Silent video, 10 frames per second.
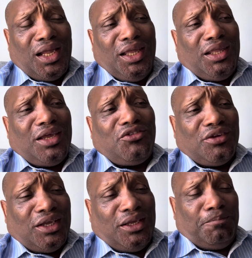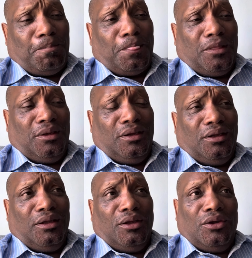Yesterday,
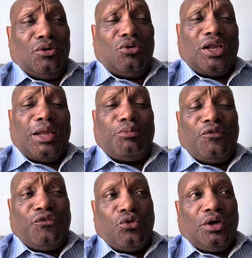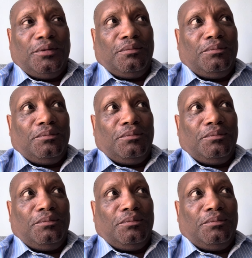on April 4th,